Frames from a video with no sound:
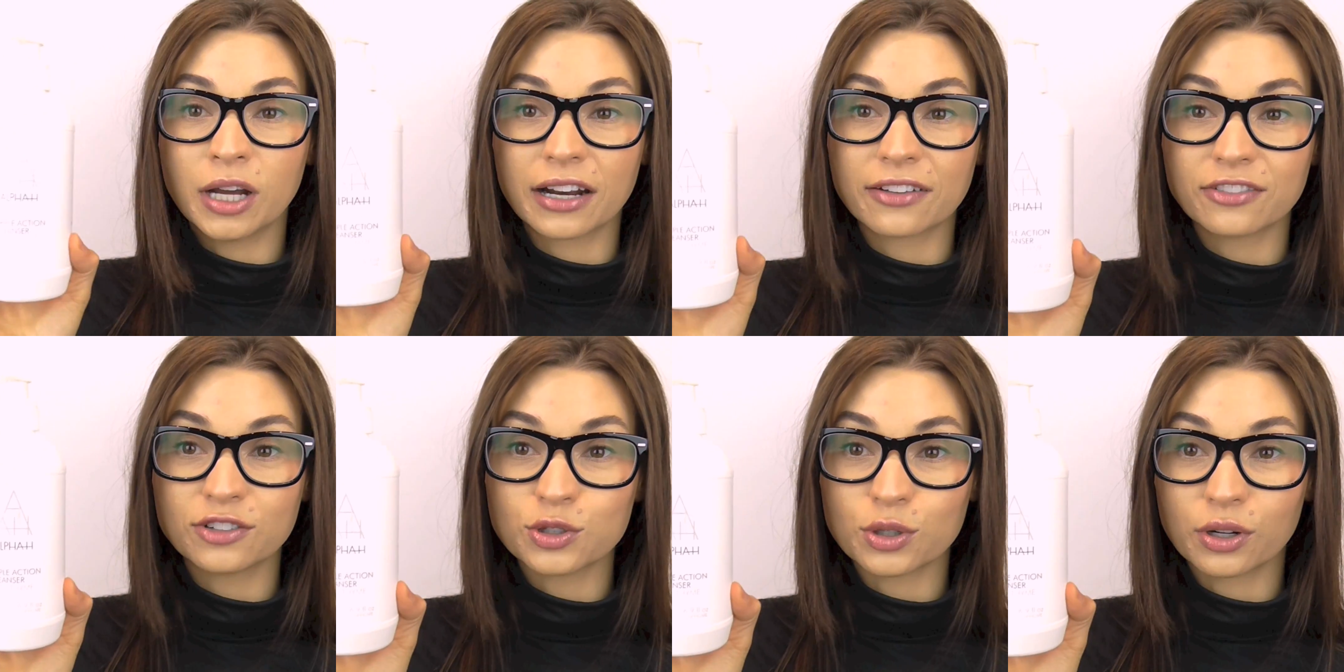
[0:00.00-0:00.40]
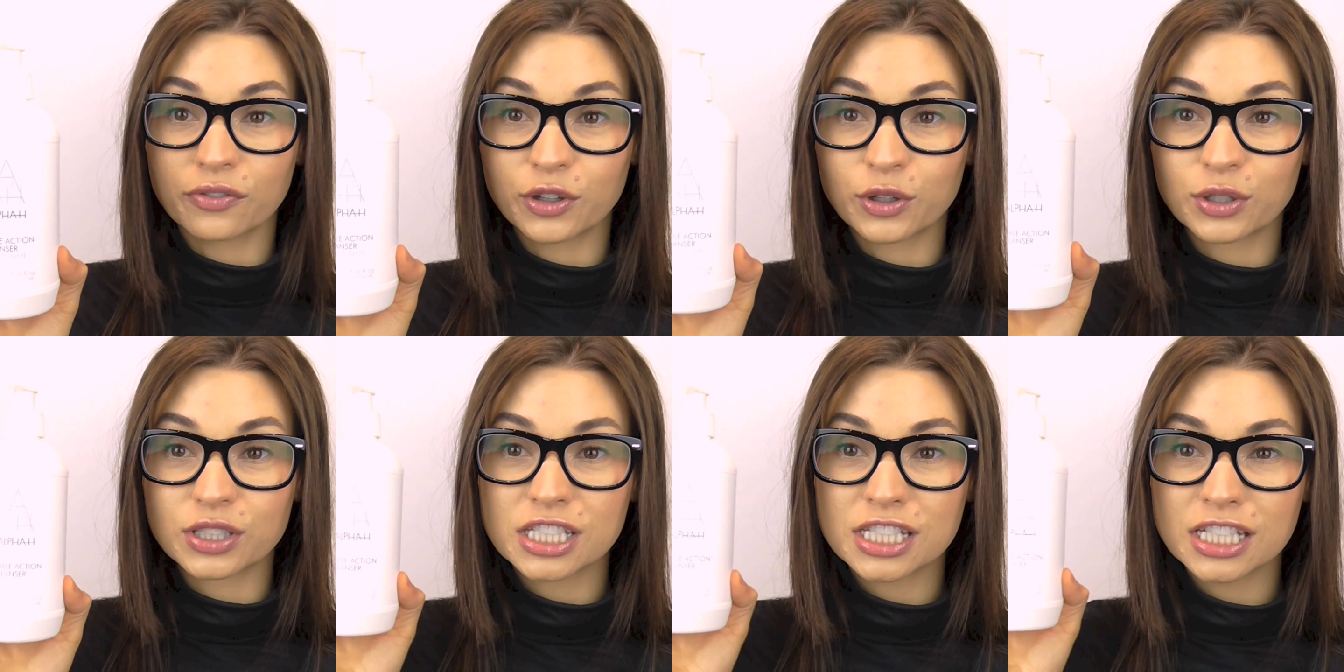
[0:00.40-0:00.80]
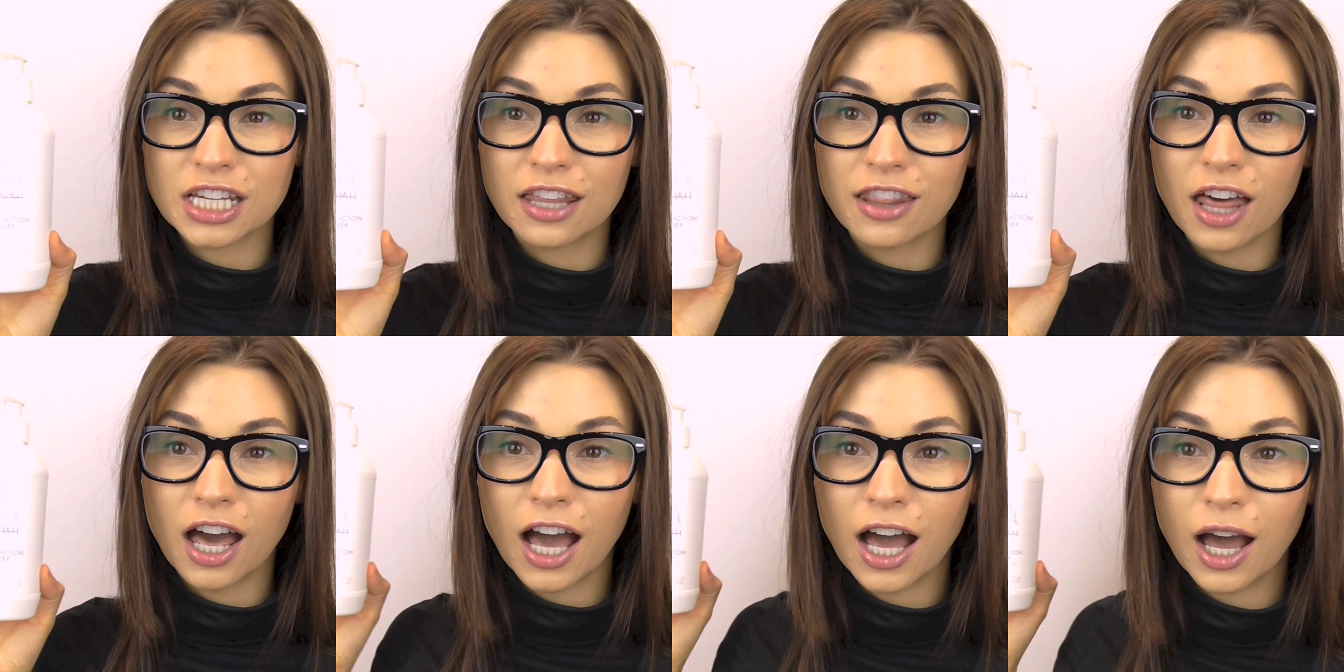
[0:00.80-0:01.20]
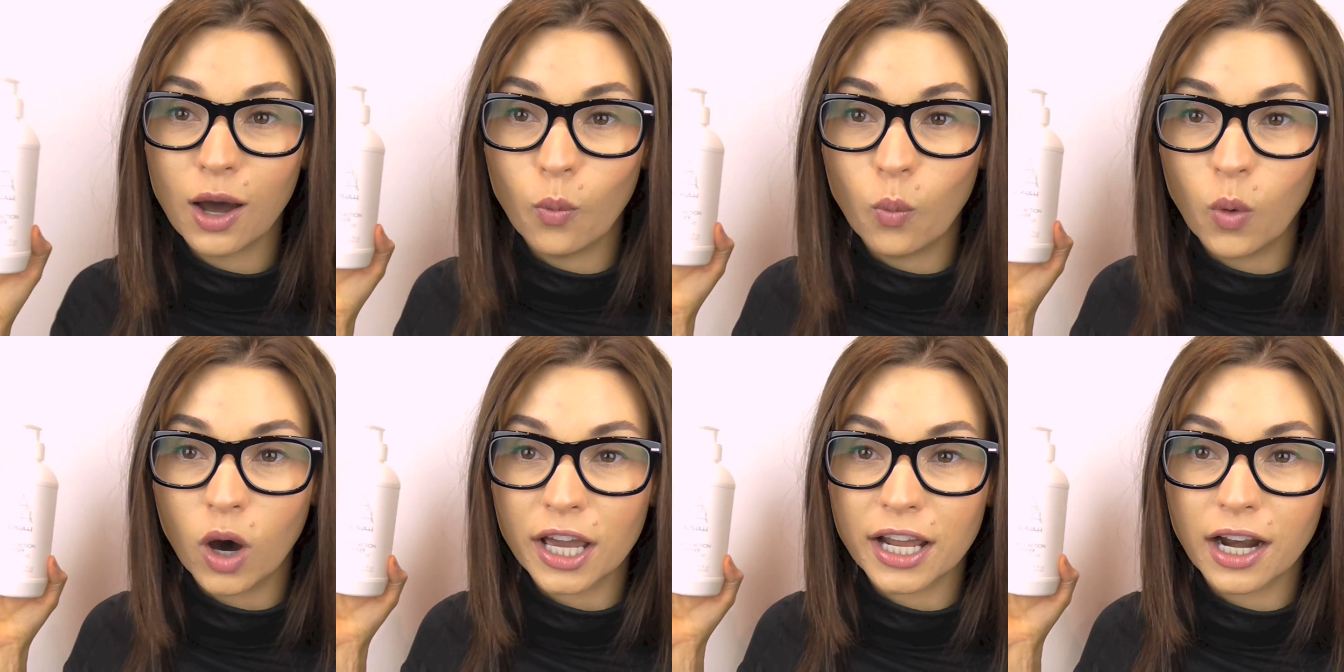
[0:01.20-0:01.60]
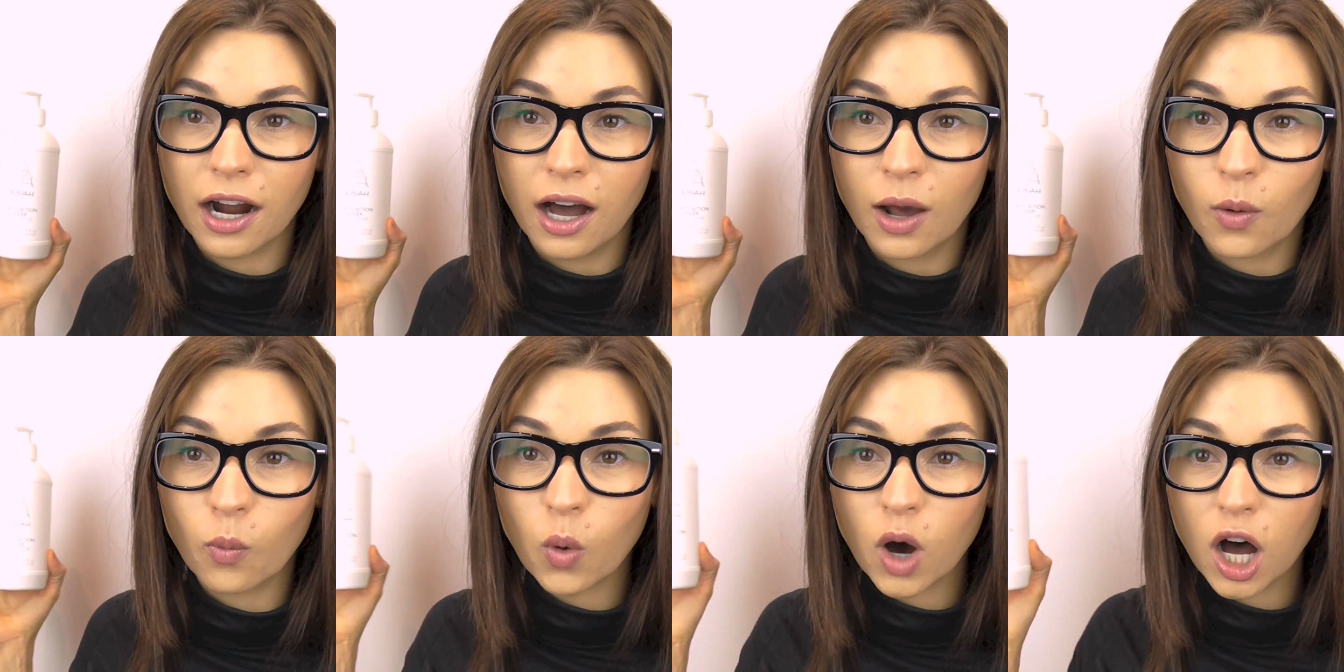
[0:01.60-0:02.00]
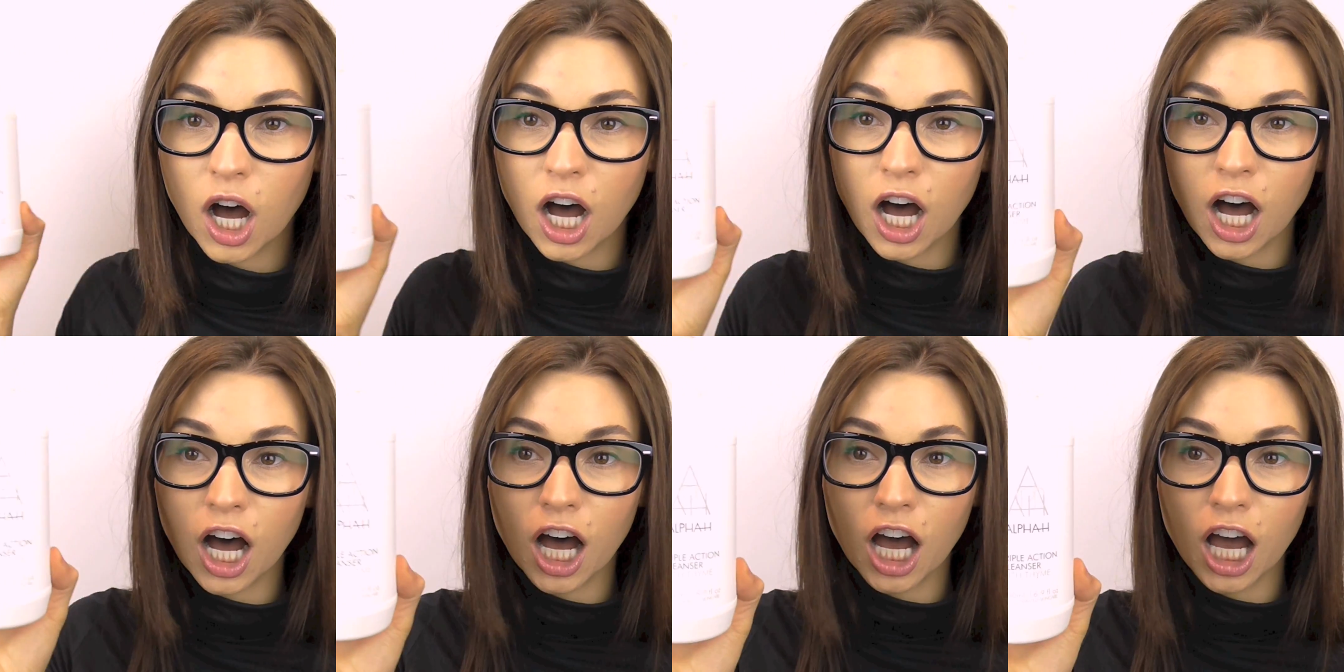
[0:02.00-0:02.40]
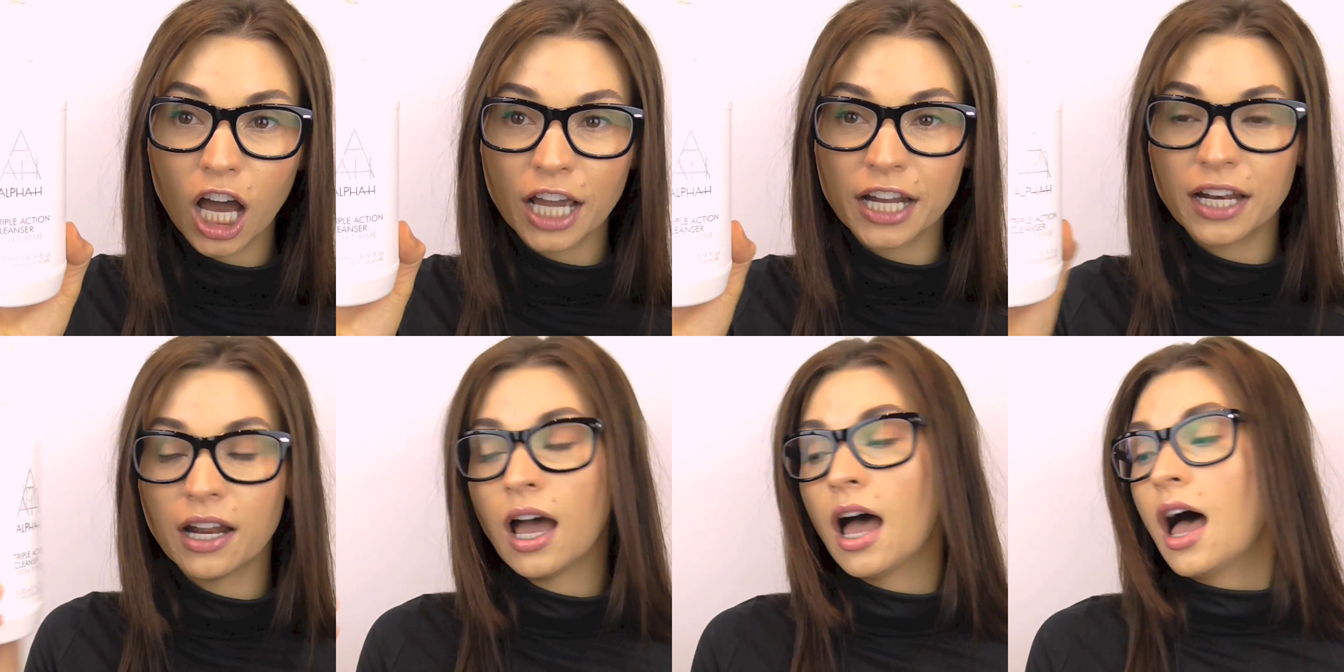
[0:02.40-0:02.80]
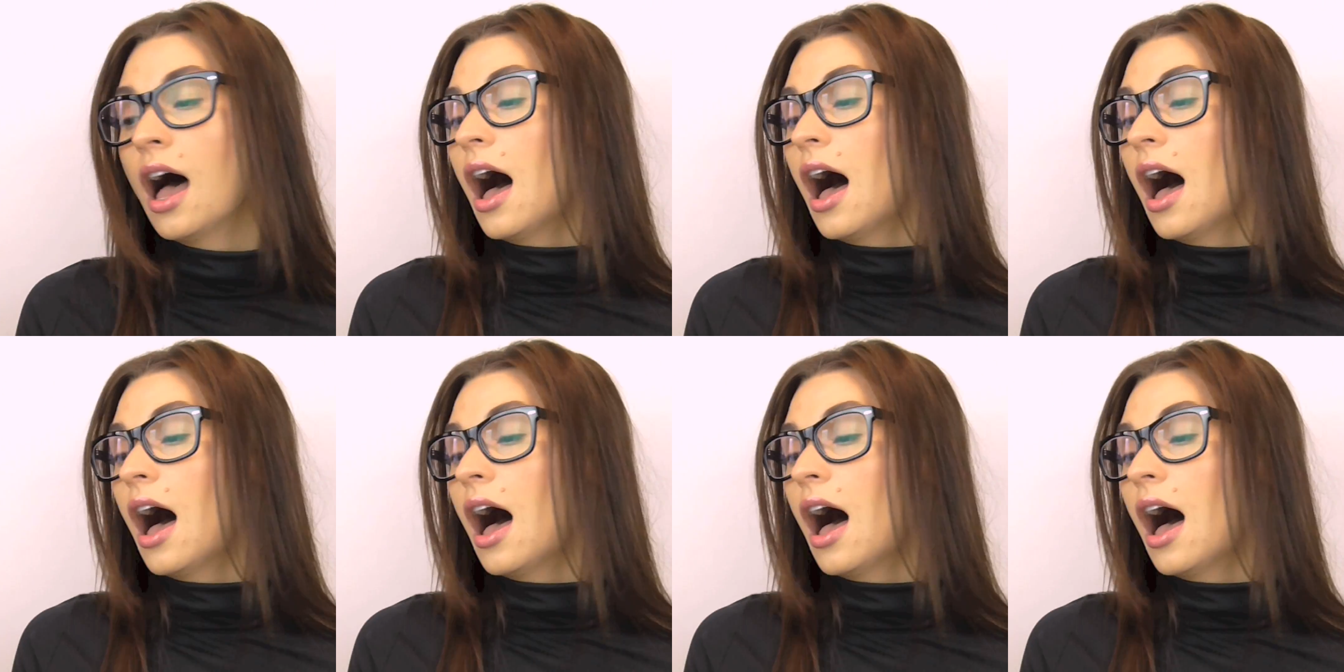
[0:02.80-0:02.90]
Not even sure if you can see that. White on white.